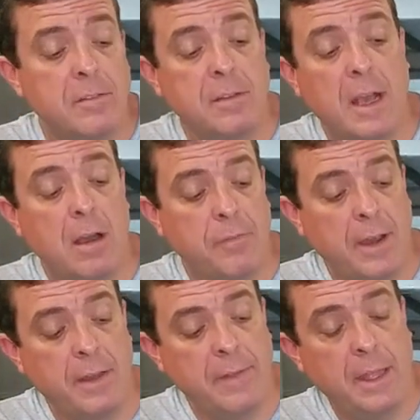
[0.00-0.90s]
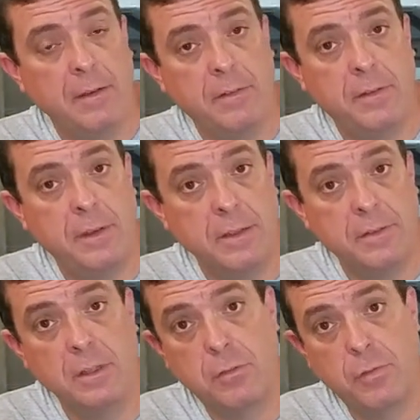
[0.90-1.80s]
This is how I find that
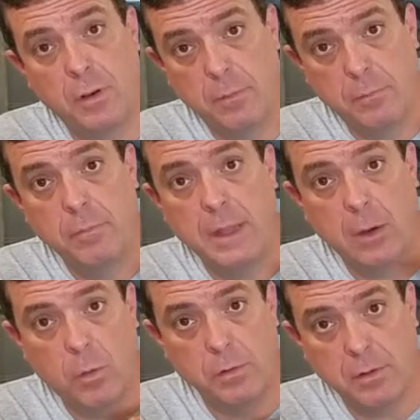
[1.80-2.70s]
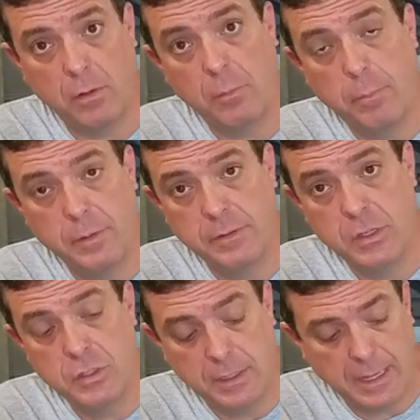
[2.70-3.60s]
distance from that horizontal
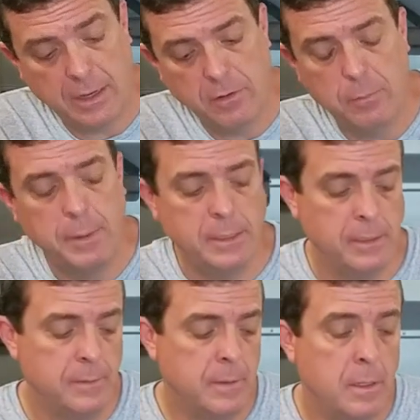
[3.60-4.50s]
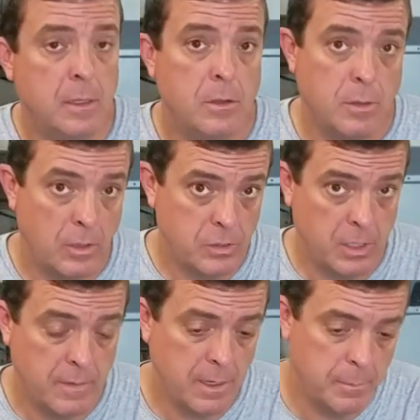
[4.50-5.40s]
position down to the pinion. So I'll show
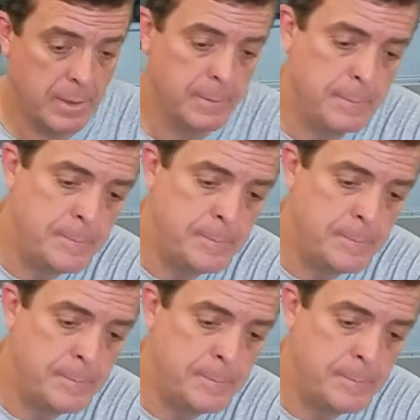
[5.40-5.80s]
you that in a minute.